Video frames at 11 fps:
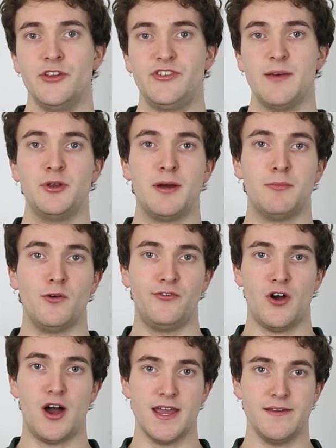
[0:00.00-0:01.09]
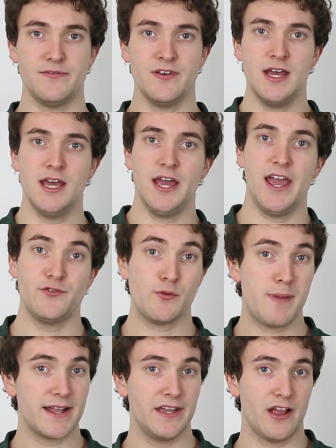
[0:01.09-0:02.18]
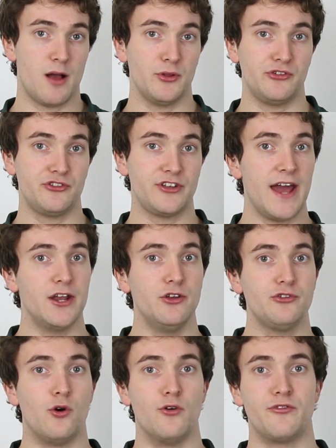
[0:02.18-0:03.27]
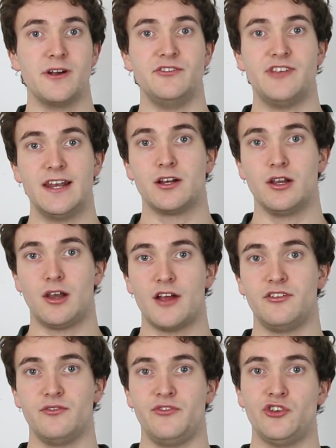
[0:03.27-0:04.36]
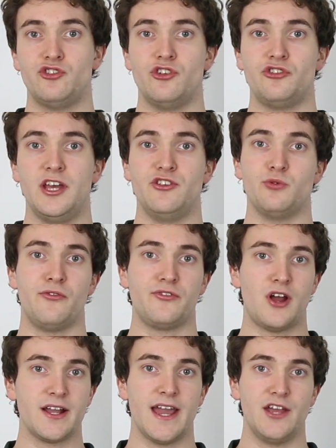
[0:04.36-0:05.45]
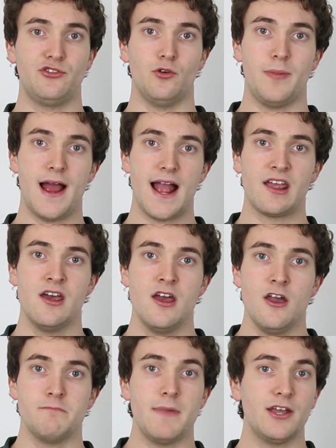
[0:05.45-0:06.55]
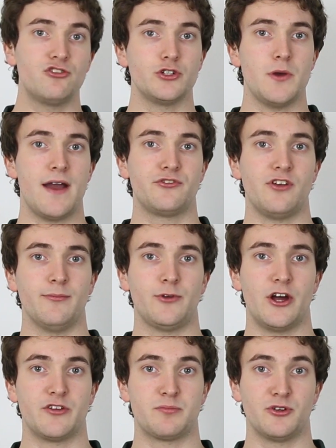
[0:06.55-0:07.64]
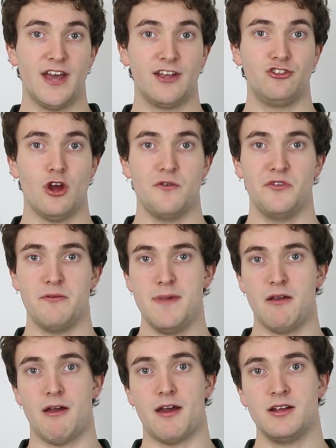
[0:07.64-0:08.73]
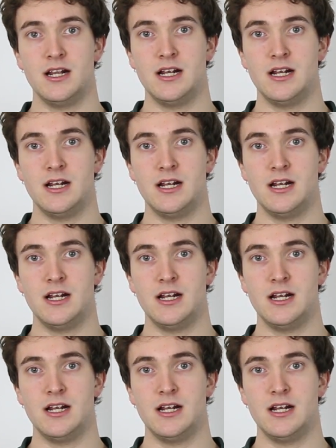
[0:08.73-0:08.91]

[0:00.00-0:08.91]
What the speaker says: Tip number 5. If you're packing up scanners or very delicate lighting fixtures into a flight case or bag, make sure you have some kind of protection over the mirror.